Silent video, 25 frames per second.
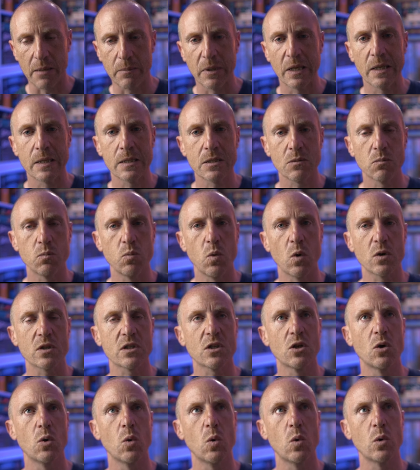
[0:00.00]
It is what's
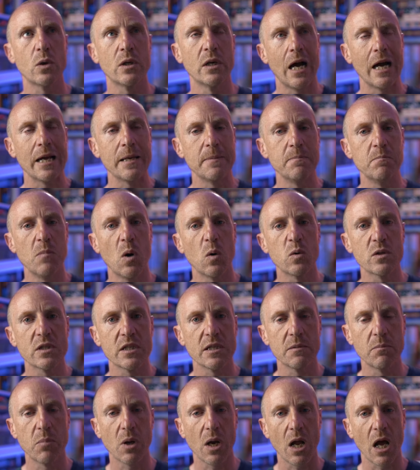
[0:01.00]
called a
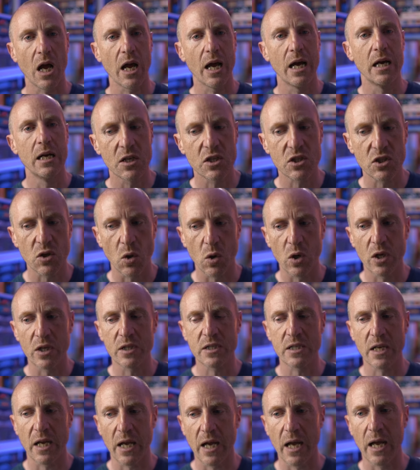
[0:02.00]
multiplayer
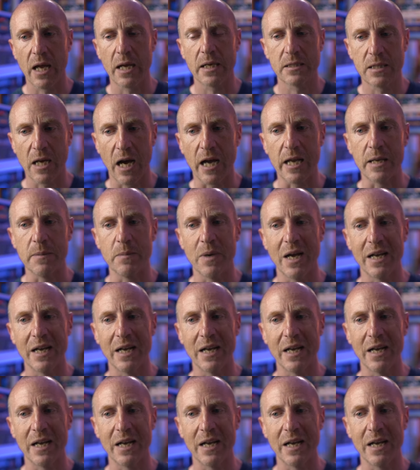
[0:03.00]
solitaire game.